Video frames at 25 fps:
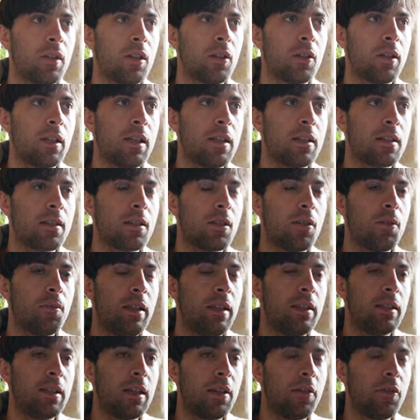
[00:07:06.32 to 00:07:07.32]
Okay, so
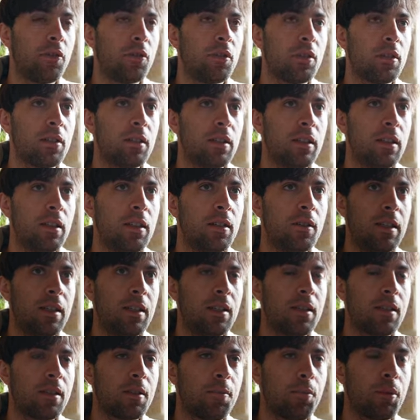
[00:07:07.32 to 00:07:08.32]
it definitely
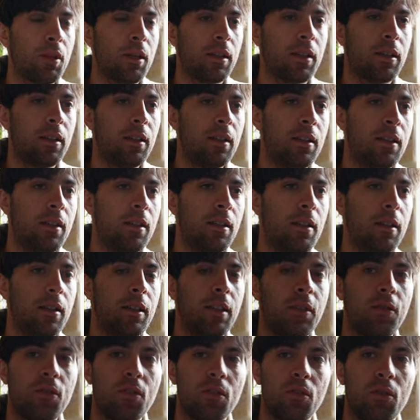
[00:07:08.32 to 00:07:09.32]
is a plugin that
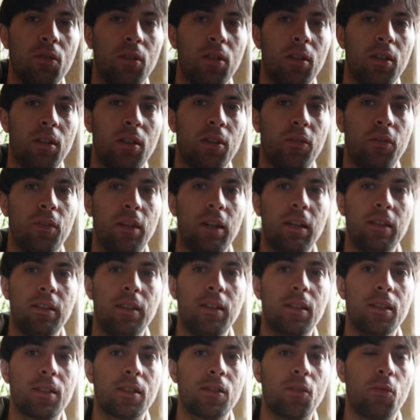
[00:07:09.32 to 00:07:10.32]
gives you a lot of
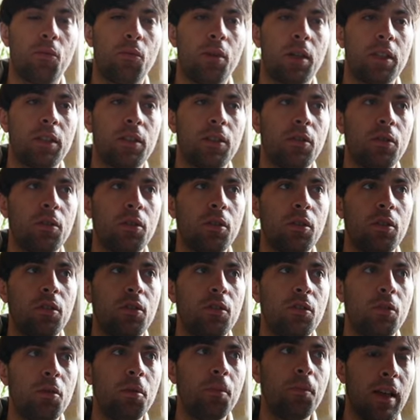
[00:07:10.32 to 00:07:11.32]
ideas of what you could
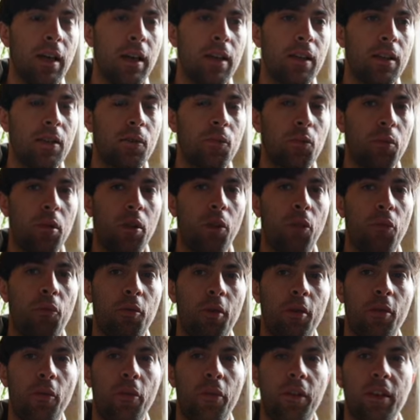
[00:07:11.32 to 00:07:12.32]
do, and it will
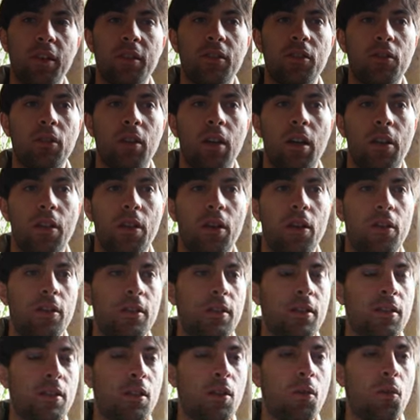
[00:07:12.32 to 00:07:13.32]
throw things together
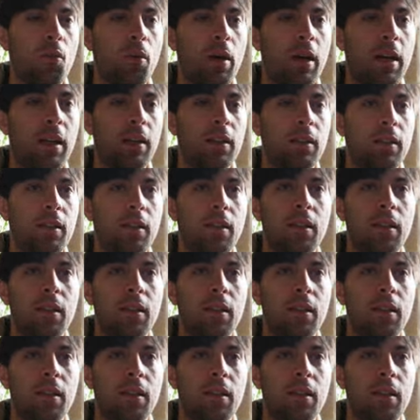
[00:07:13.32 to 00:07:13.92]
so wildly